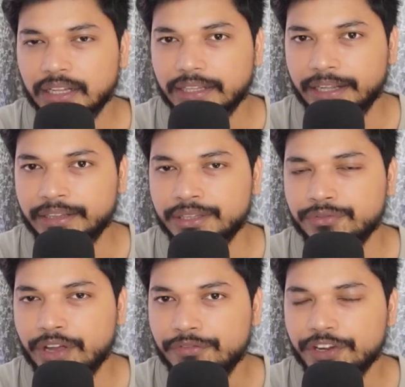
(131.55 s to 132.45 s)
then the
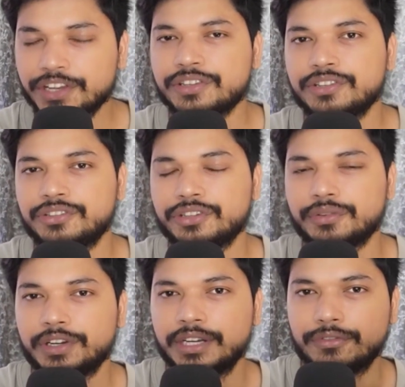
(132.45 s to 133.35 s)
verification engineer
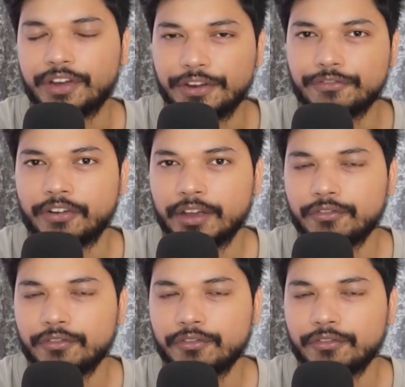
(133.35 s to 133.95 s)
will verify